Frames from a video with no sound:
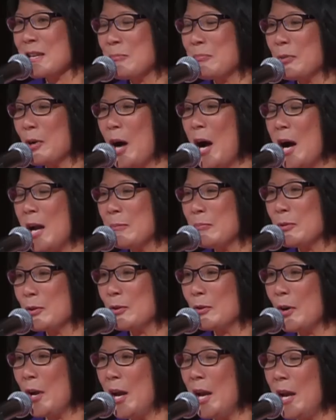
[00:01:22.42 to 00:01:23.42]
Pride
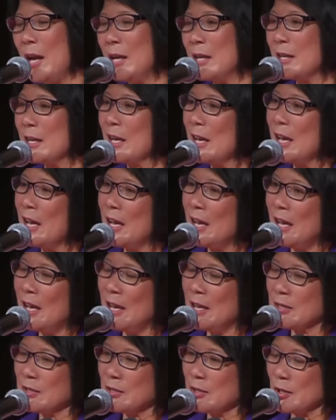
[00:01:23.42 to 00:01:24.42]
Parade
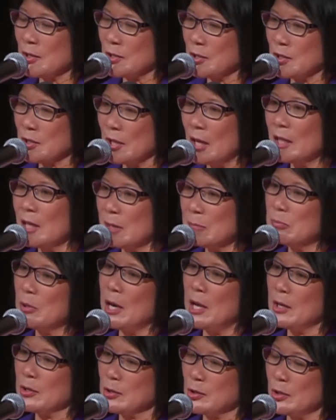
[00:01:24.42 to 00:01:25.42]
is a
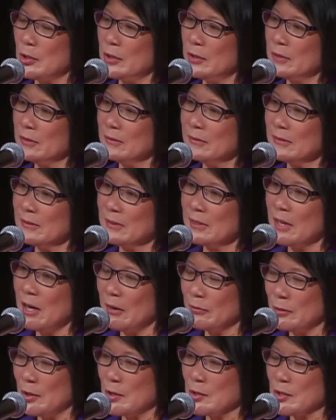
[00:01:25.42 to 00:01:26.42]
celebration
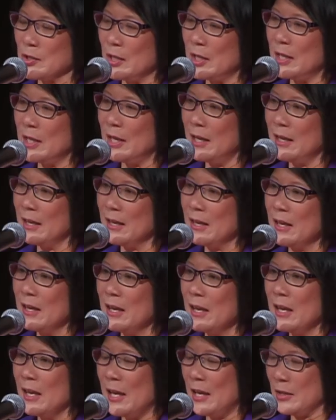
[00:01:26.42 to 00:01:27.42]
of this city.
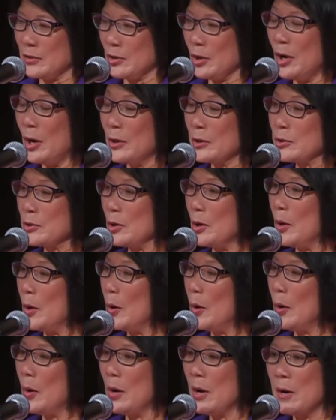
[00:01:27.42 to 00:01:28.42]
It's
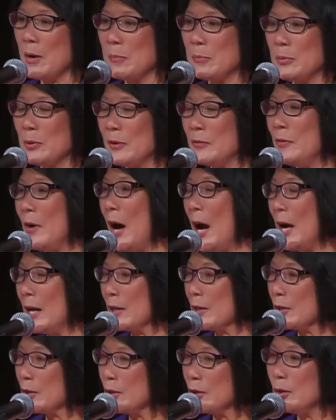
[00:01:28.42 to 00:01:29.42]
also provide
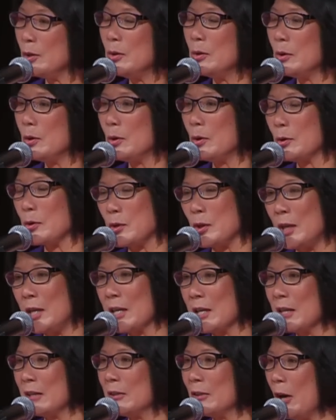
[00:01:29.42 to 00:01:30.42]
huge
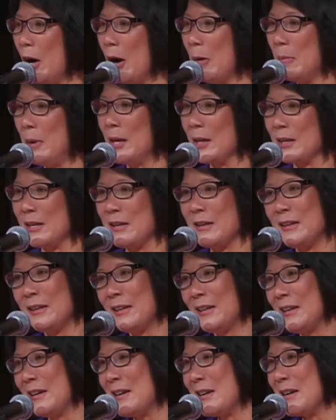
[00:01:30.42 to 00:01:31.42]
economic
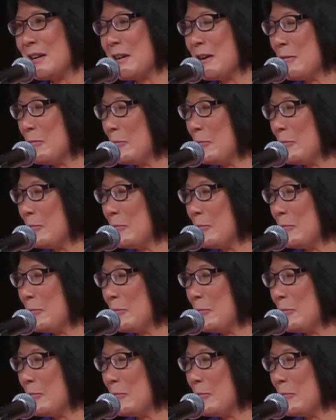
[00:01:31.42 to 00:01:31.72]
um,